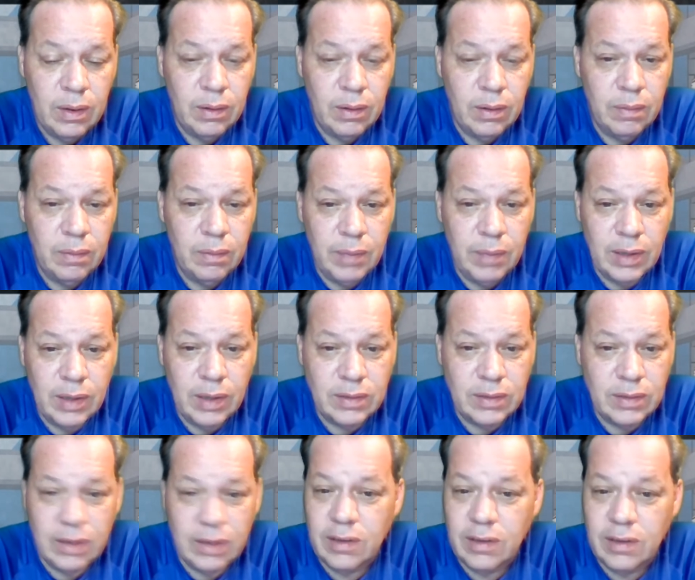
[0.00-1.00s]
Because
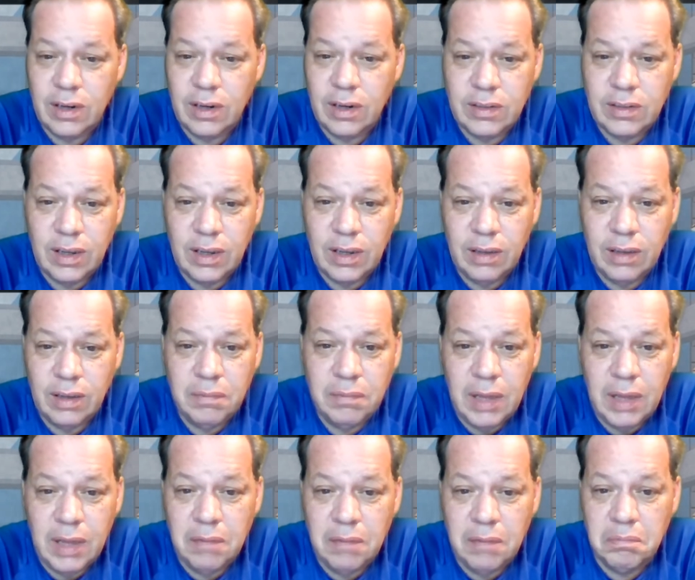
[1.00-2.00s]
they're trying to say
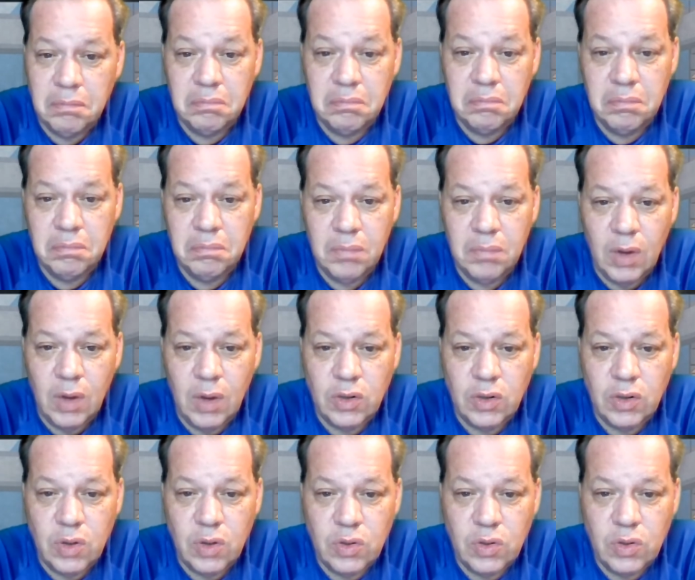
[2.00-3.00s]
that our
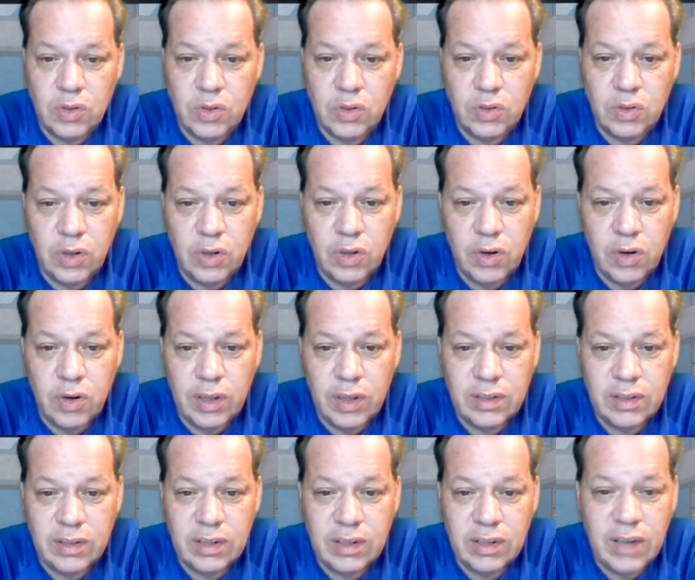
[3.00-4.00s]
Social Security is
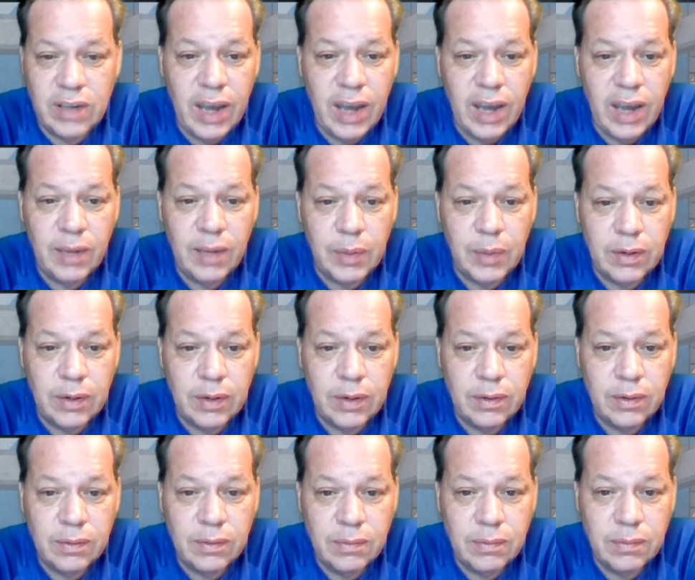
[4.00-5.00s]
an entitlement,
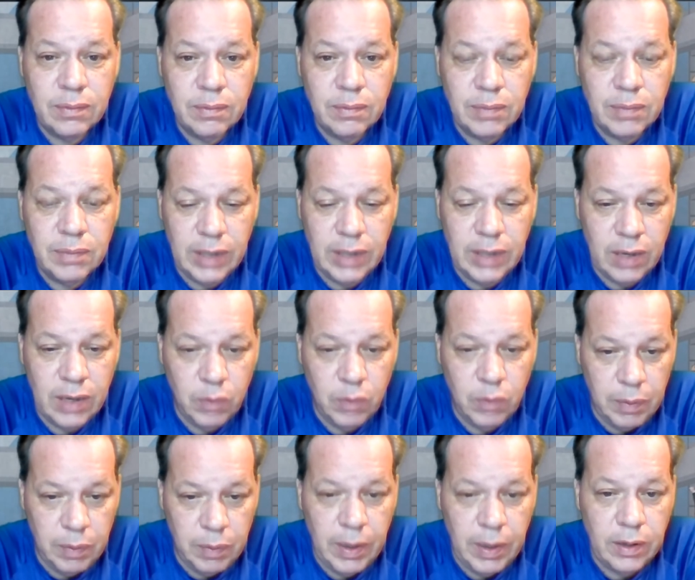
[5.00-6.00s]
but yet we
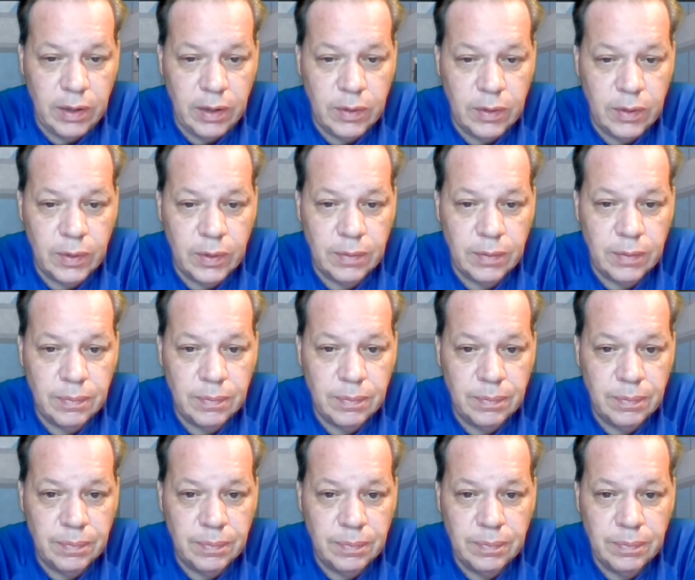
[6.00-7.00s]
pay into it.
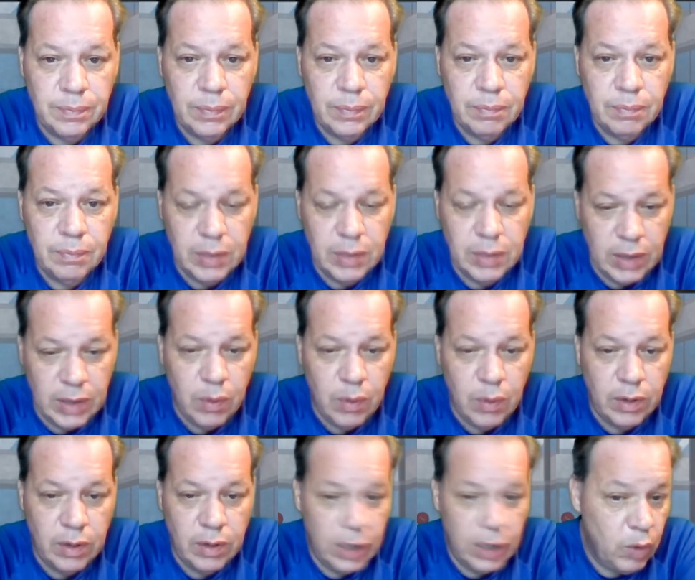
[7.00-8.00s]
But they want
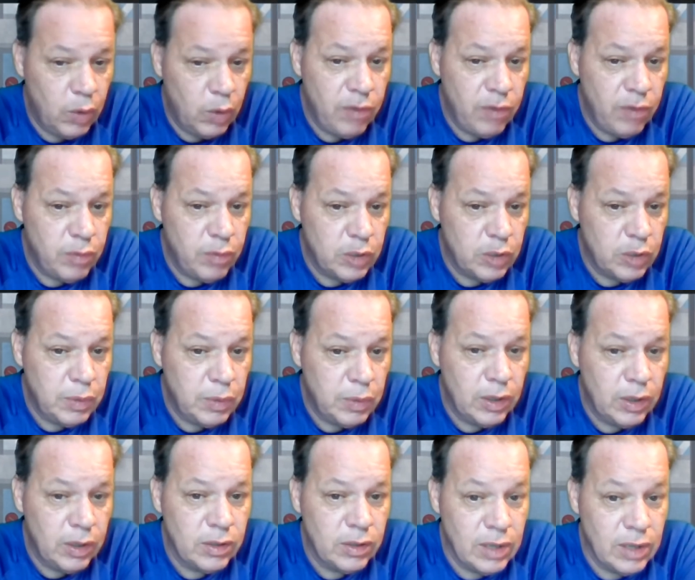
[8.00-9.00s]
to take it away from us
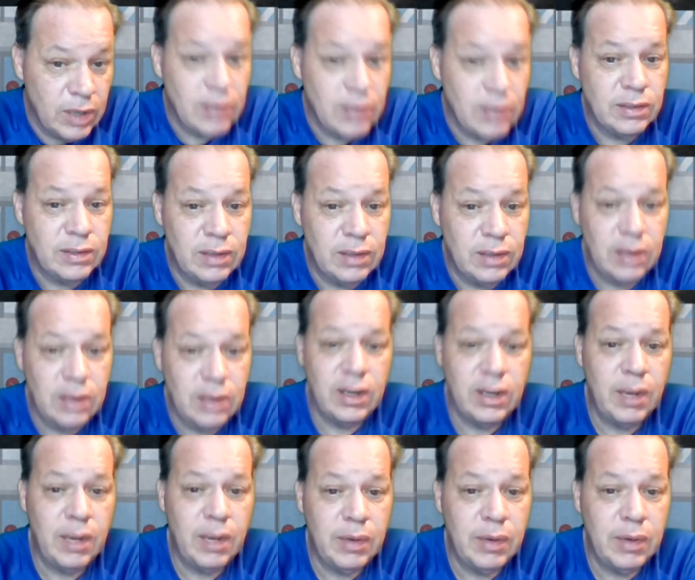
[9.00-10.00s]
because it's an
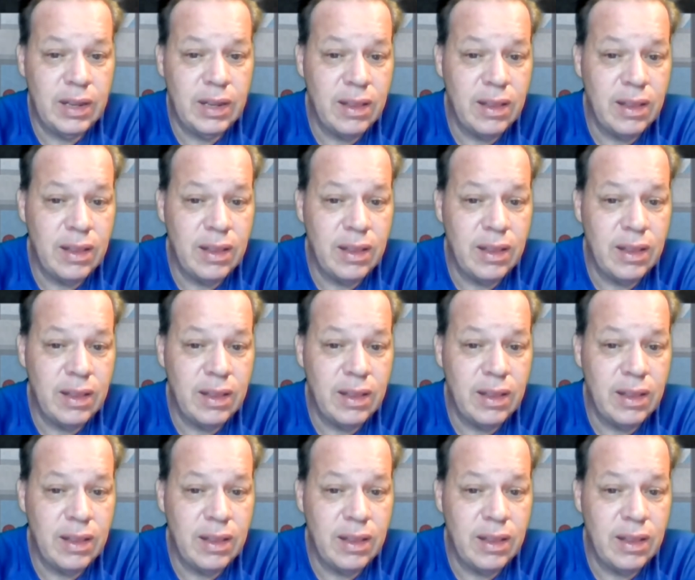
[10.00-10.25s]
entitlement in